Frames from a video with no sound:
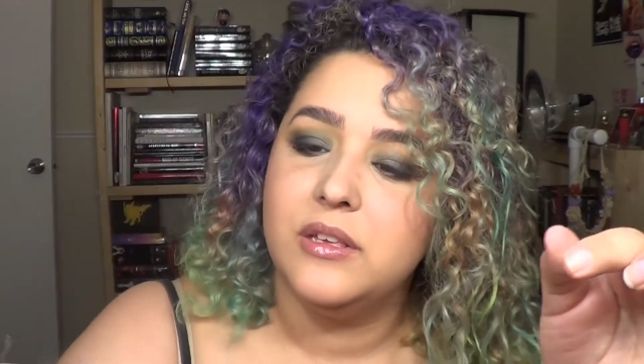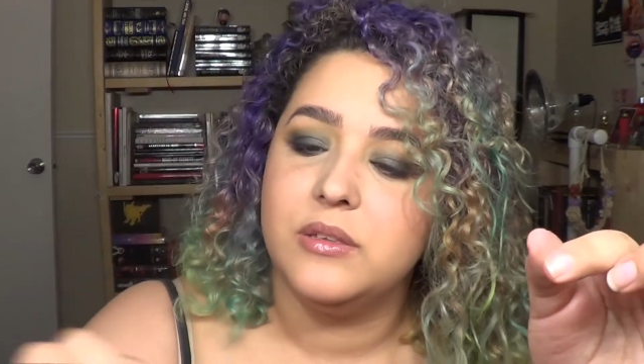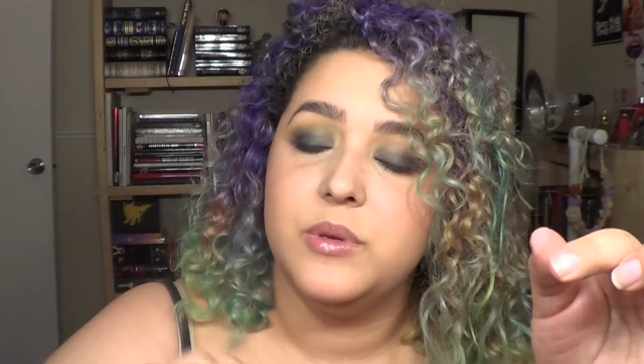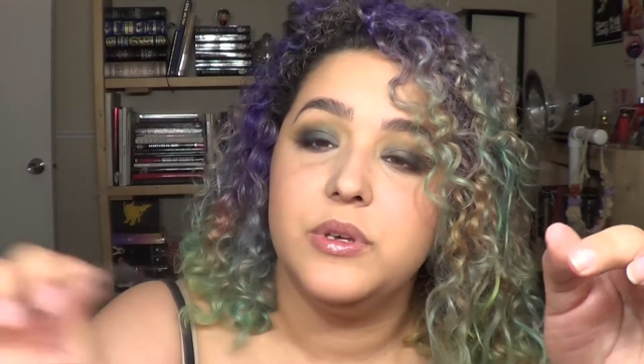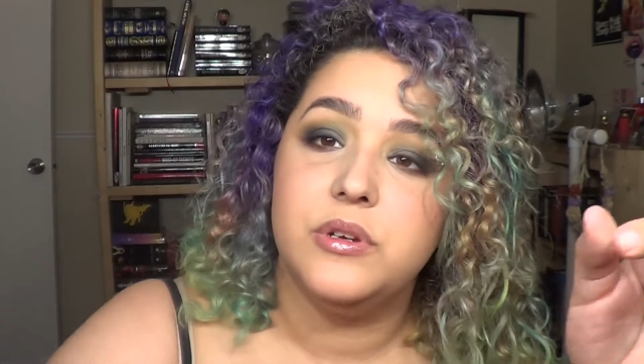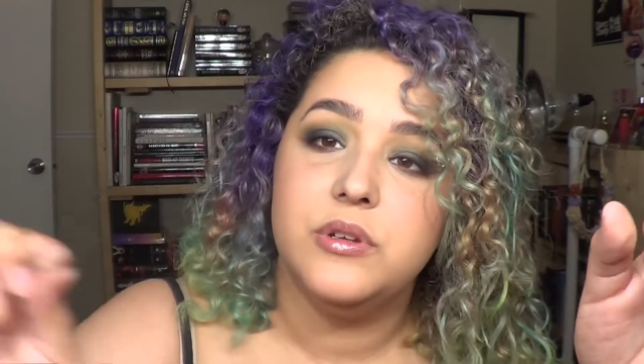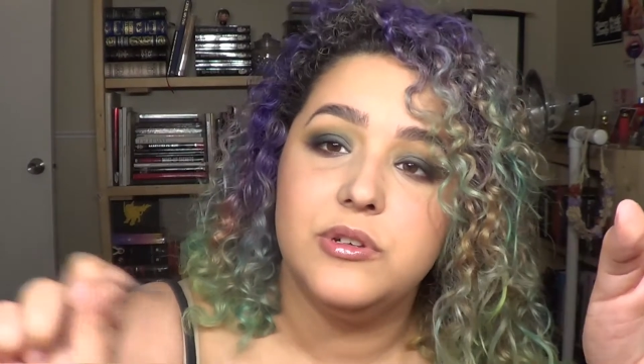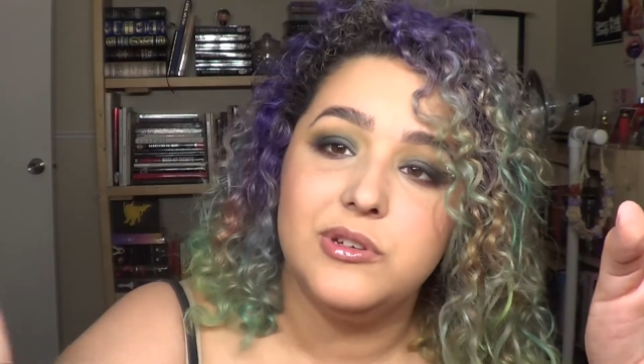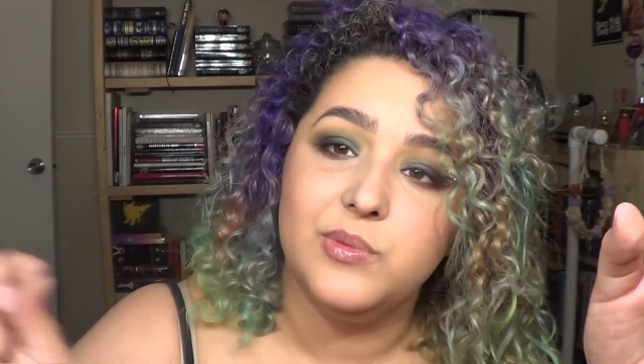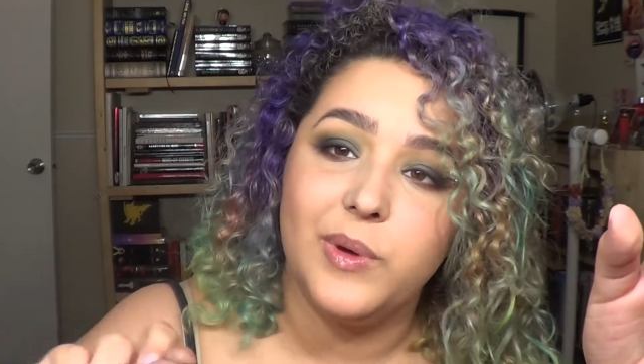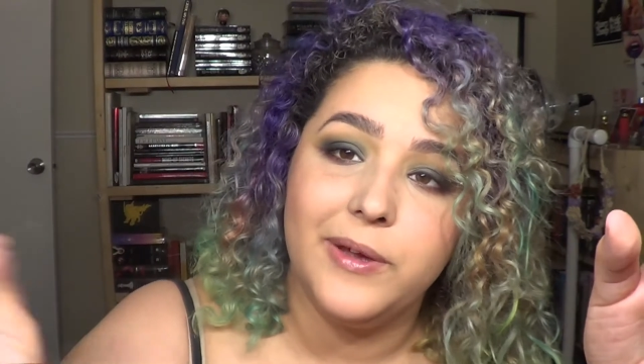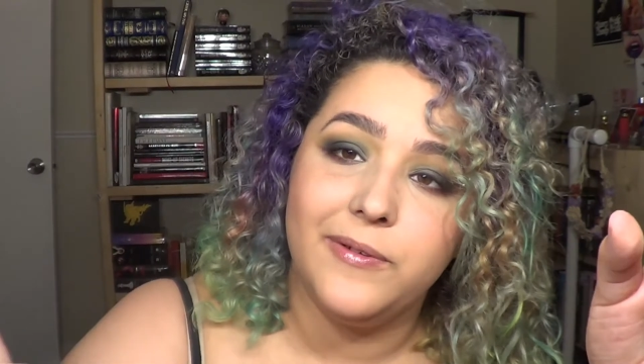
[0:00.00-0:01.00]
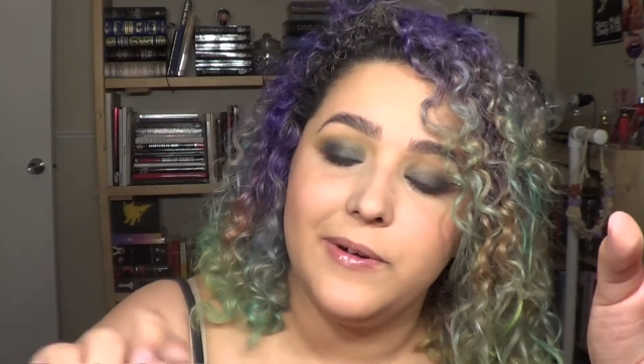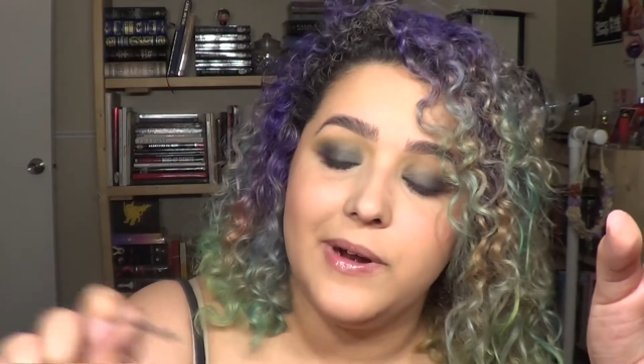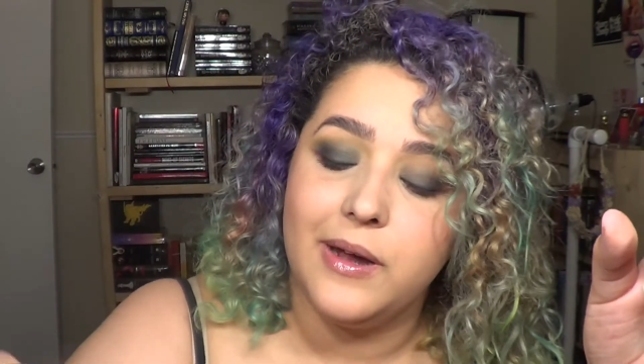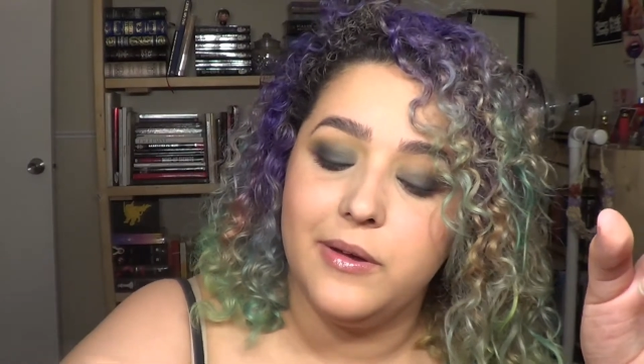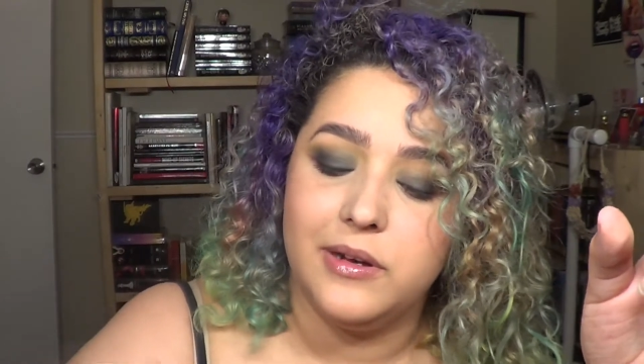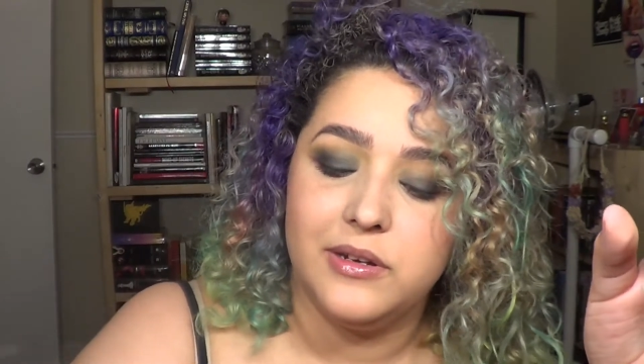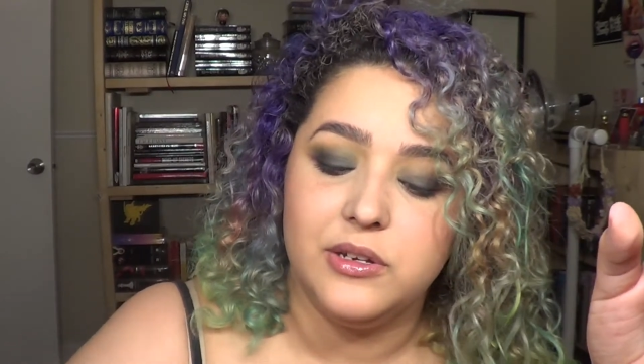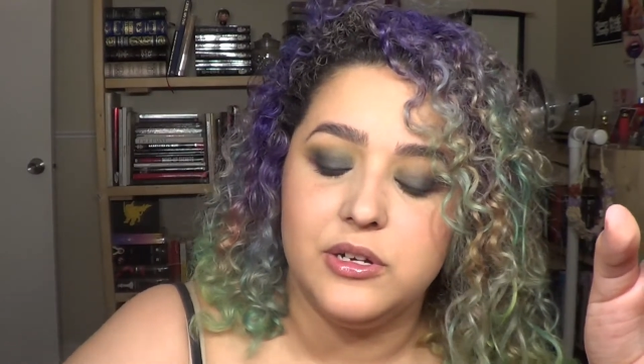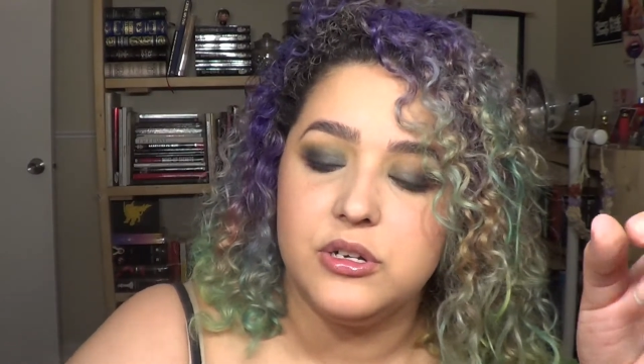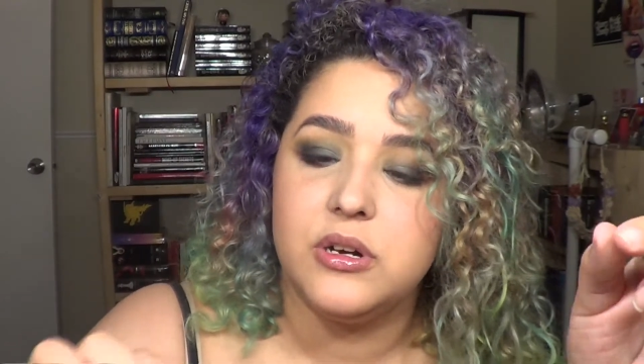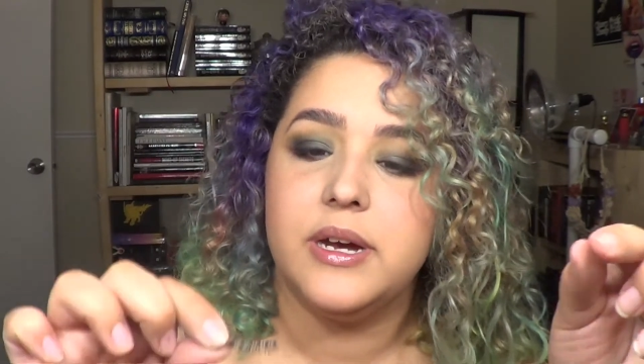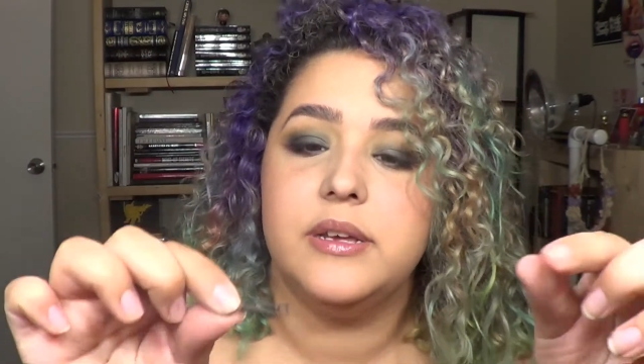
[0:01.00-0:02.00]
So what you can do is just wave it around until
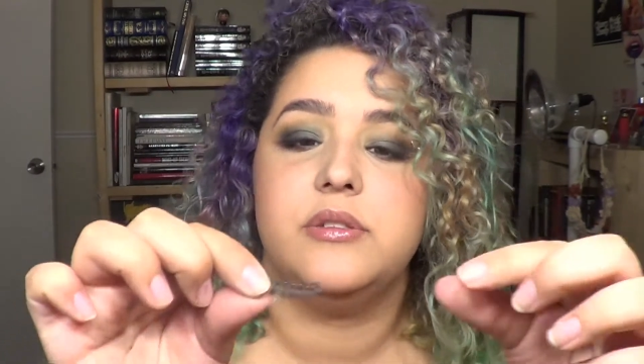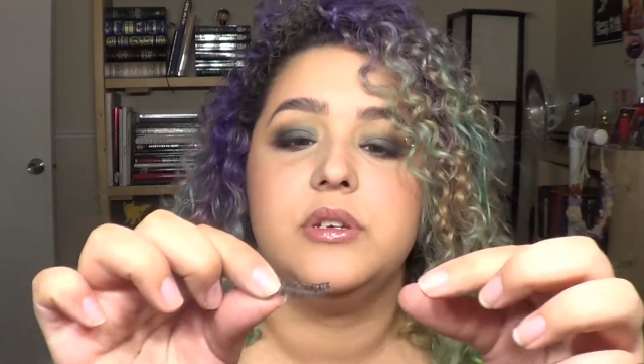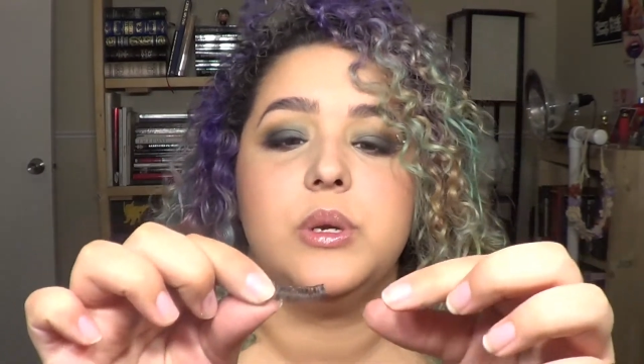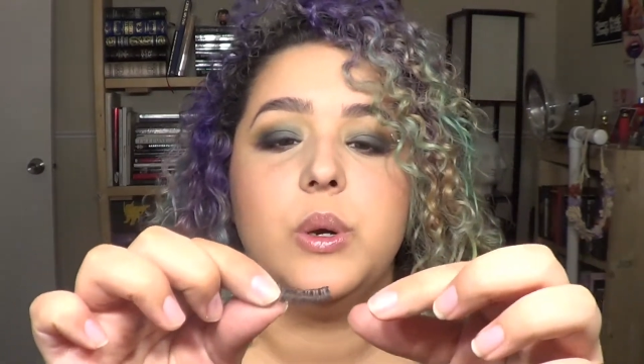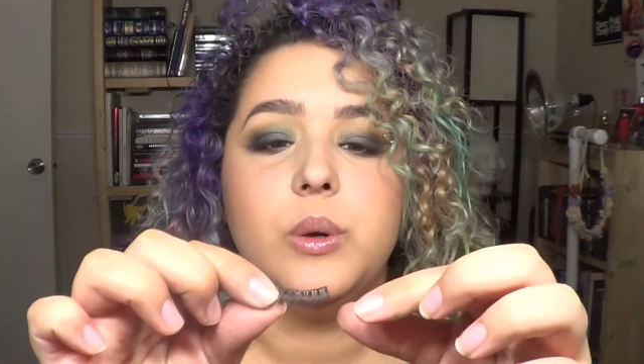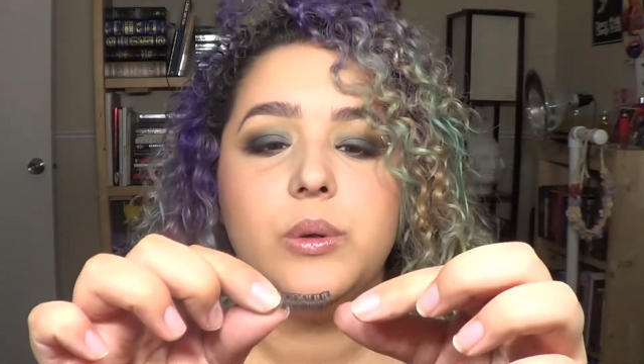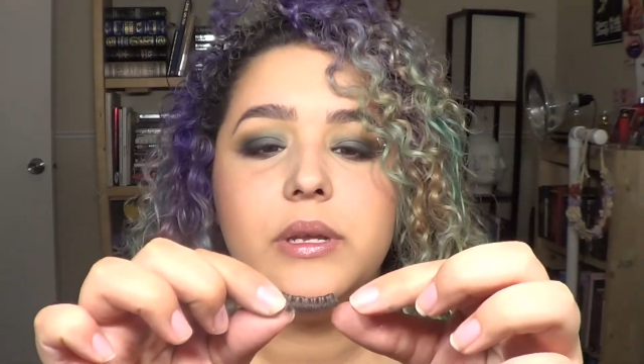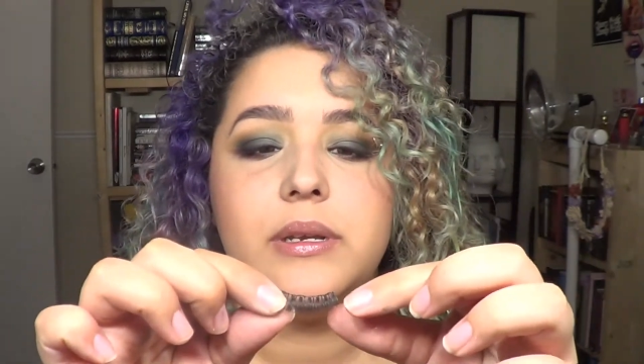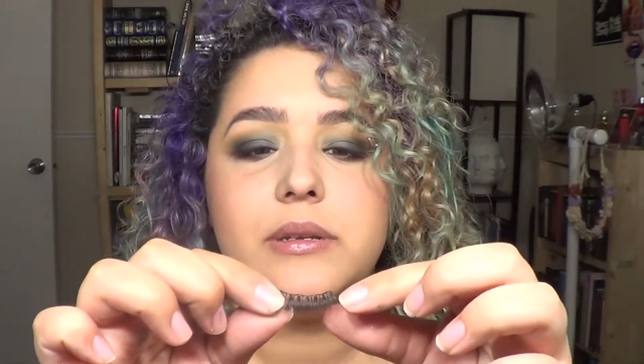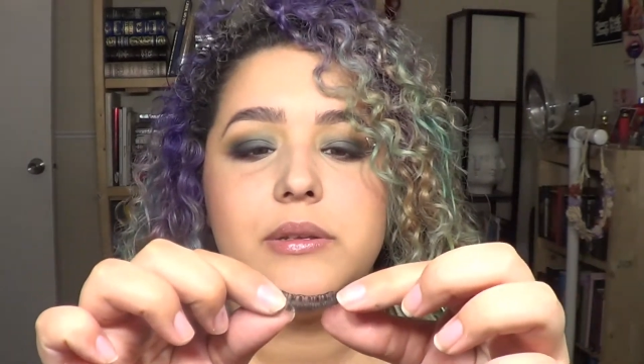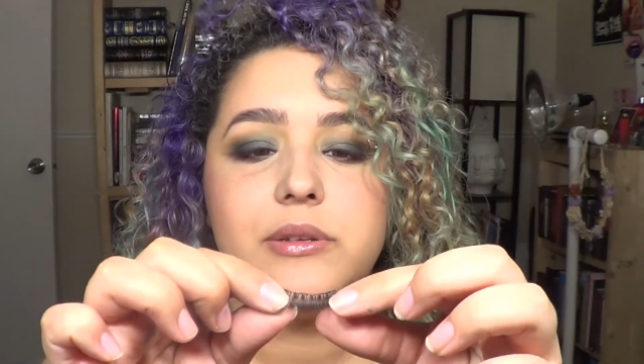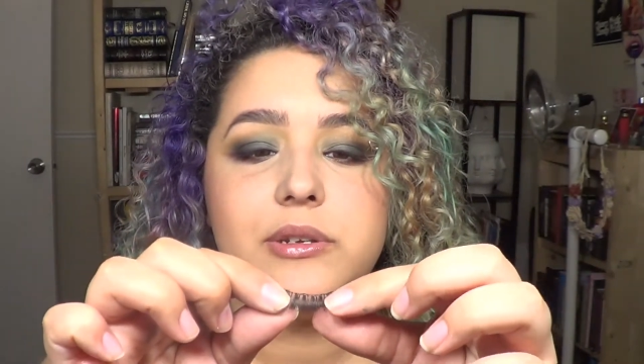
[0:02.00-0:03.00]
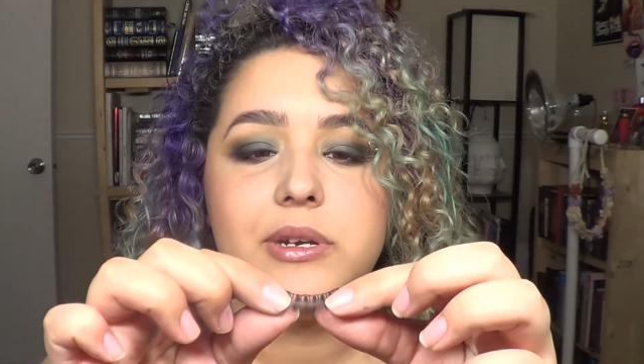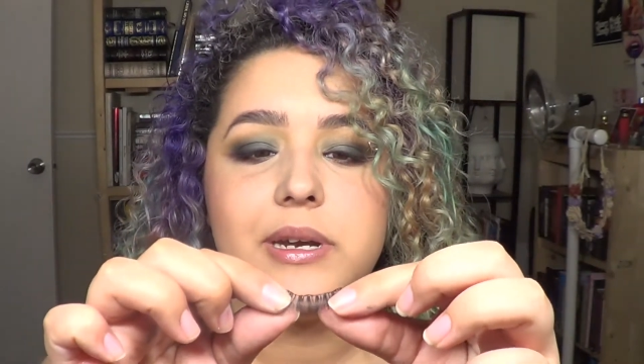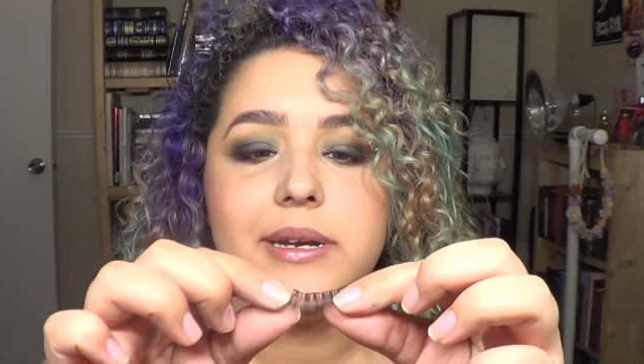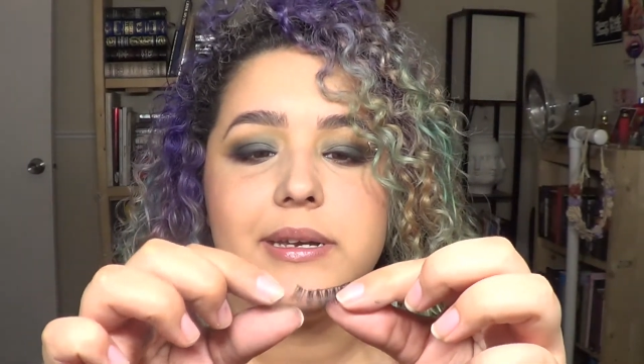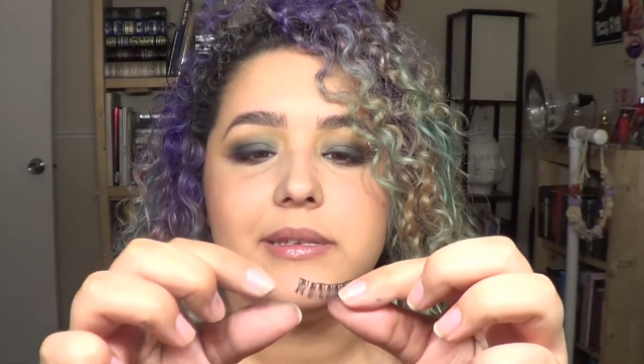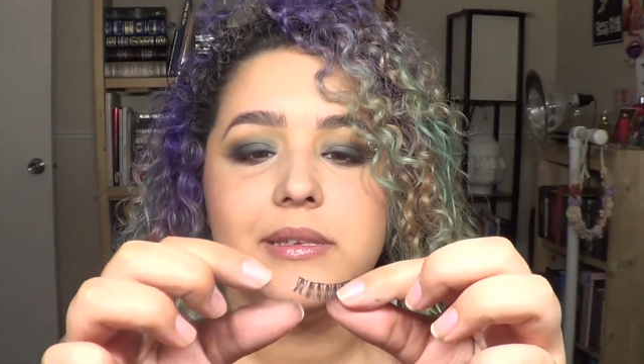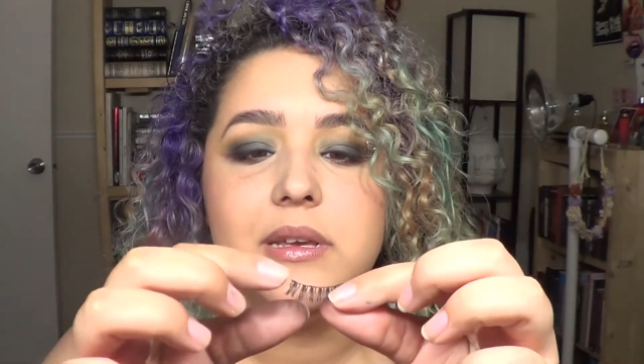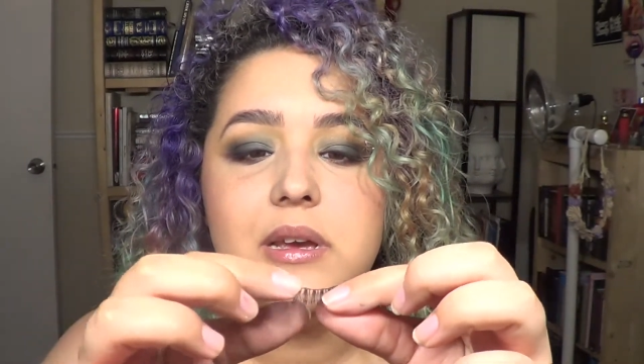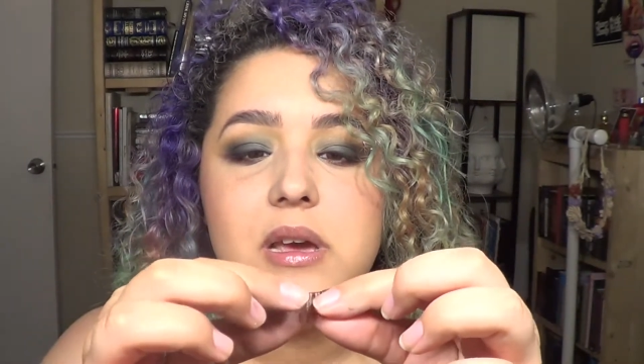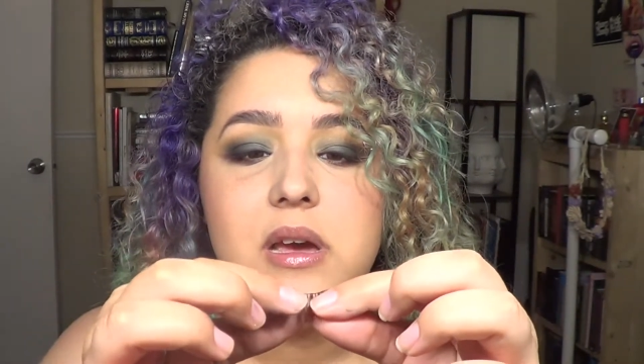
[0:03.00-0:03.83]
it dries. You can hold it until it dries.